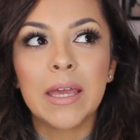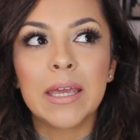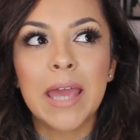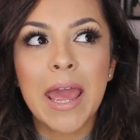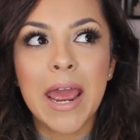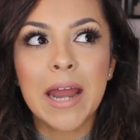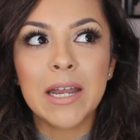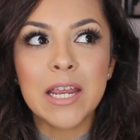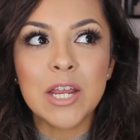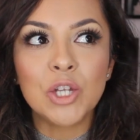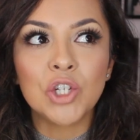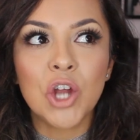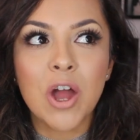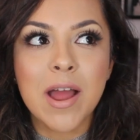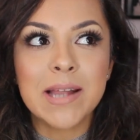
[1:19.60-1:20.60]
Candy
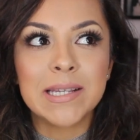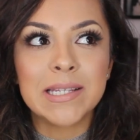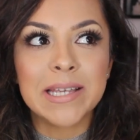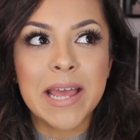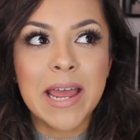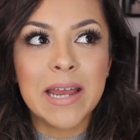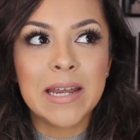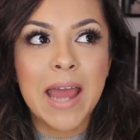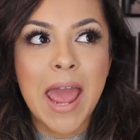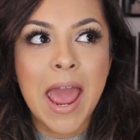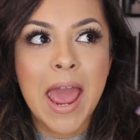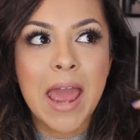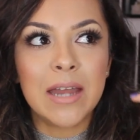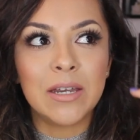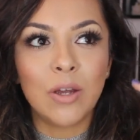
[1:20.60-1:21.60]
Johnson
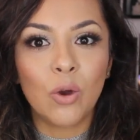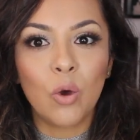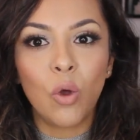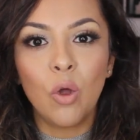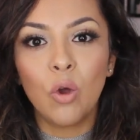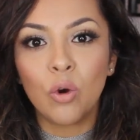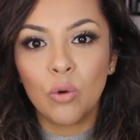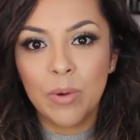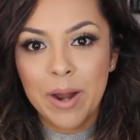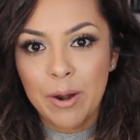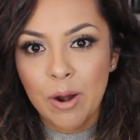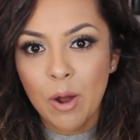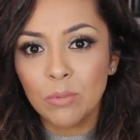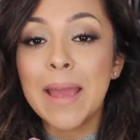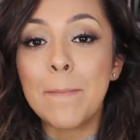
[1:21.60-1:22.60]
and Nicole
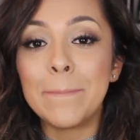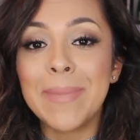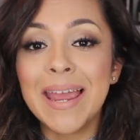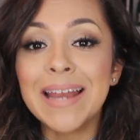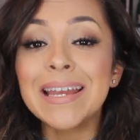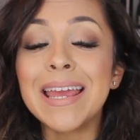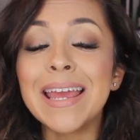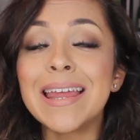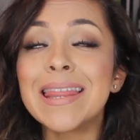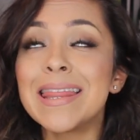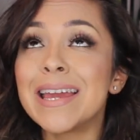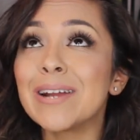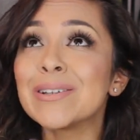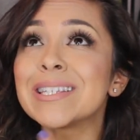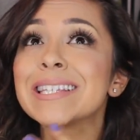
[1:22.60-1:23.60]
Guerrero. It made
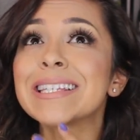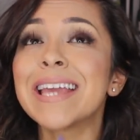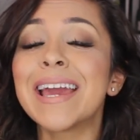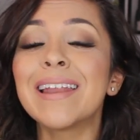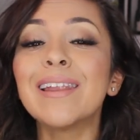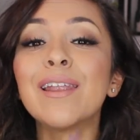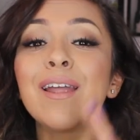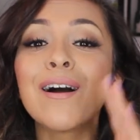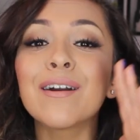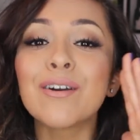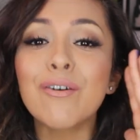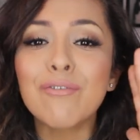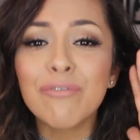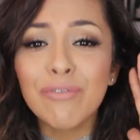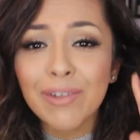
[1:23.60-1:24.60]
their skin
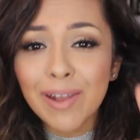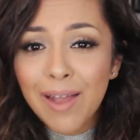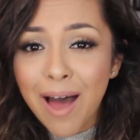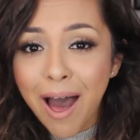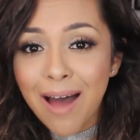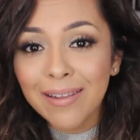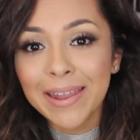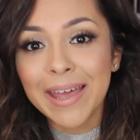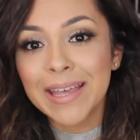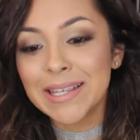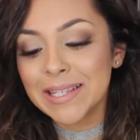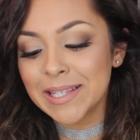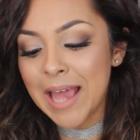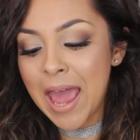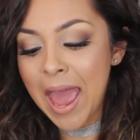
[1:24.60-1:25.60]
look
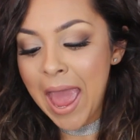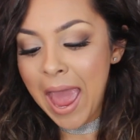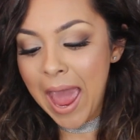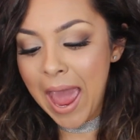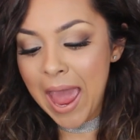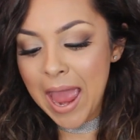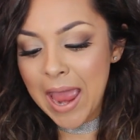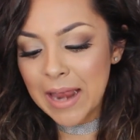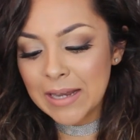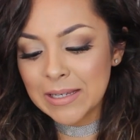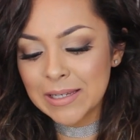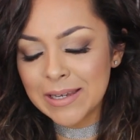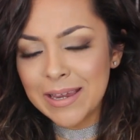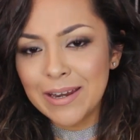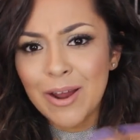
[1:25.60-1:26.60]
flawless.
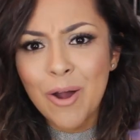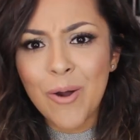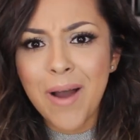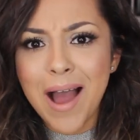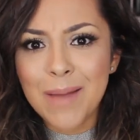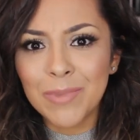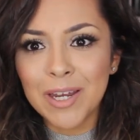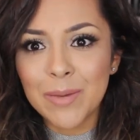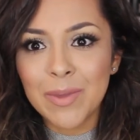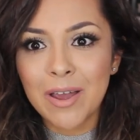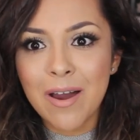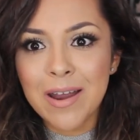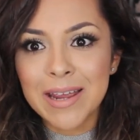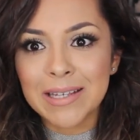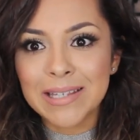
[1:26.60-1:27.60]
And, you know, I'm going to be
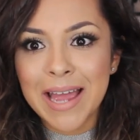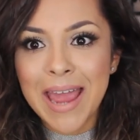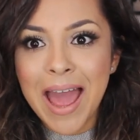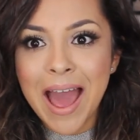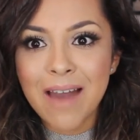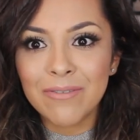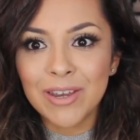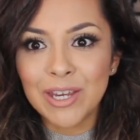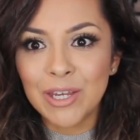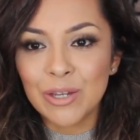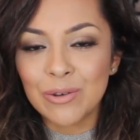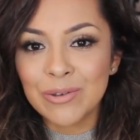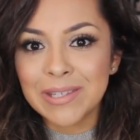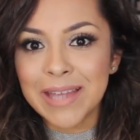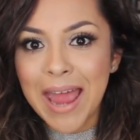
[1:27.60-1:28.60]
honest, I haven't
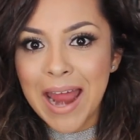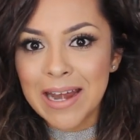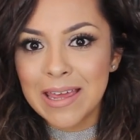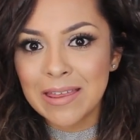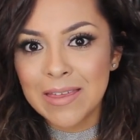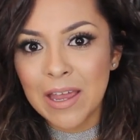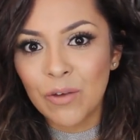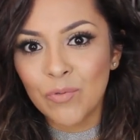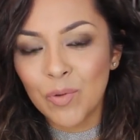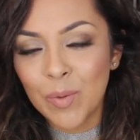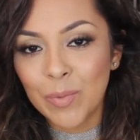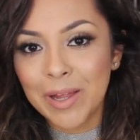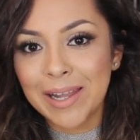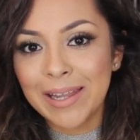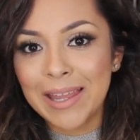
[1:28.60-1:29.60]
used anything
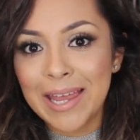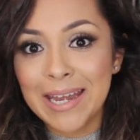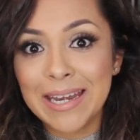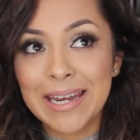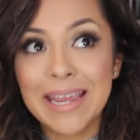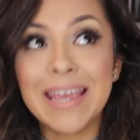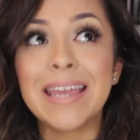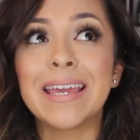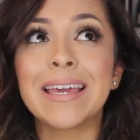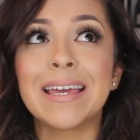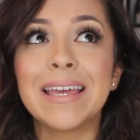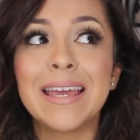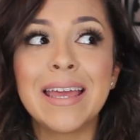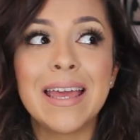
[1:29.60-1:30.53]
from Clinique